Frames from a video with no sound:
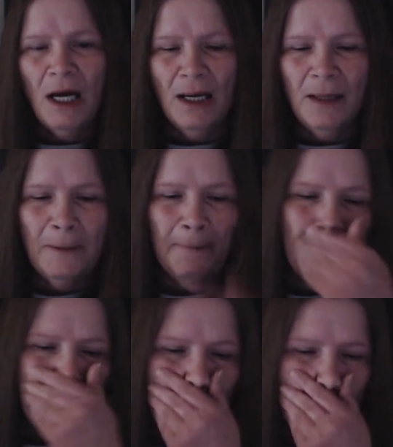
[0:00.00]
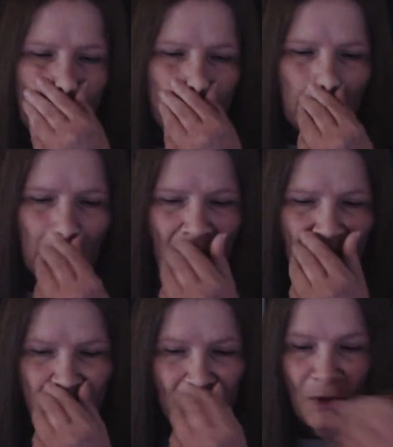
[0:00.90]

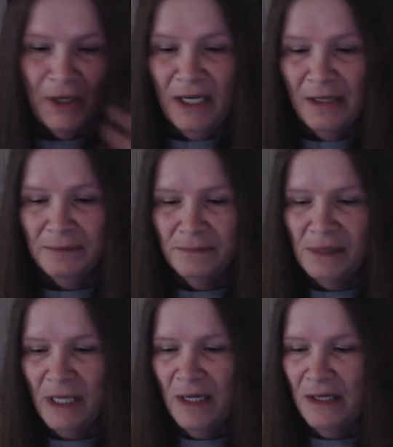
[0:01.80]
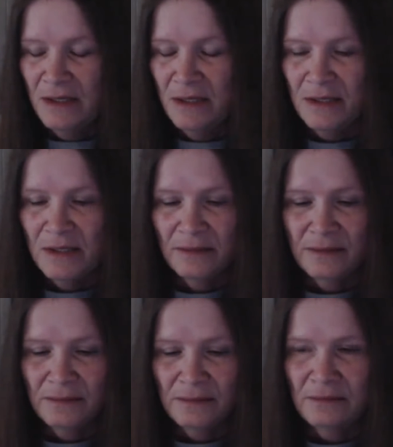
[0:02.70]
It's foggy. It's
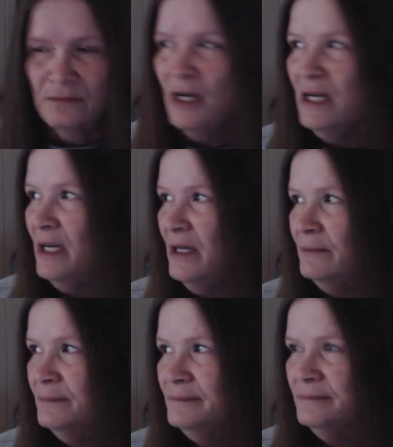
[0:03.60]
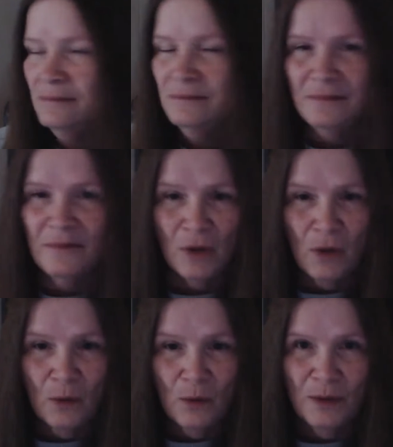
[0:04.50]
rainy,
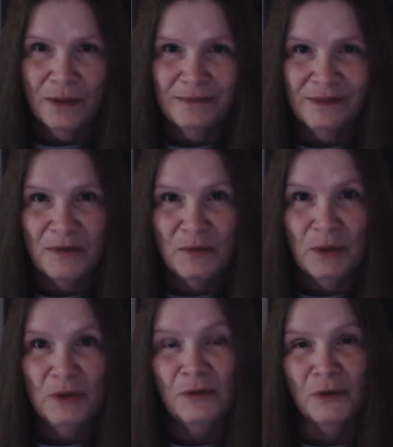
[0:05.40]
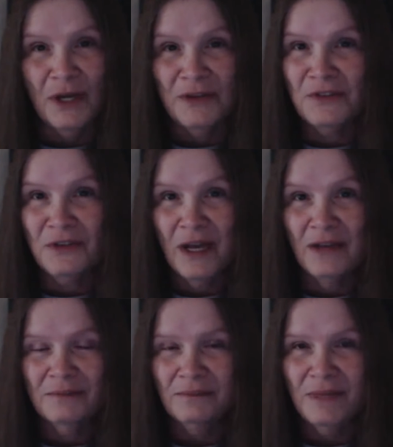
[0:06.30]
cold. It was beautiful yesterday.
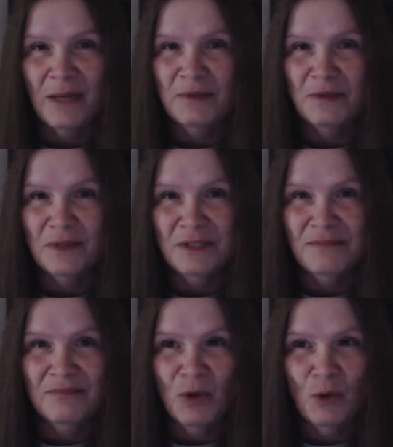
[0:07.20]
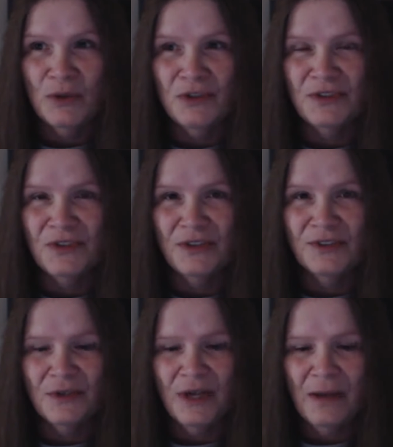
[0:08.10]
Absolutely gorgeous
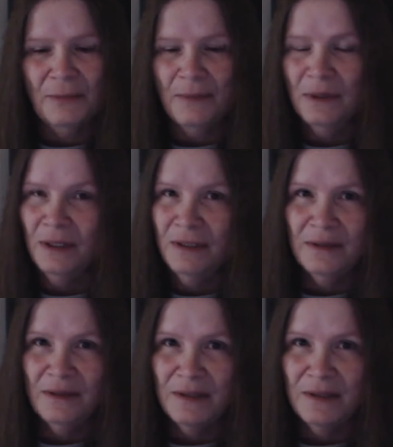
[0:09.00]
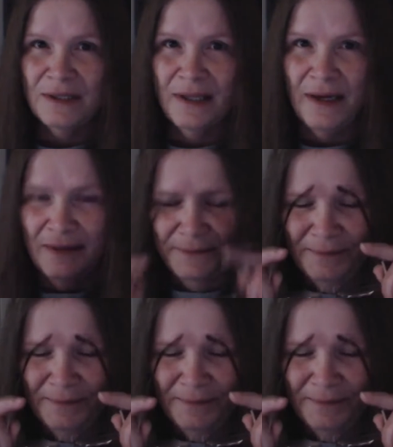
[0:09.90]
yesterday, but not today.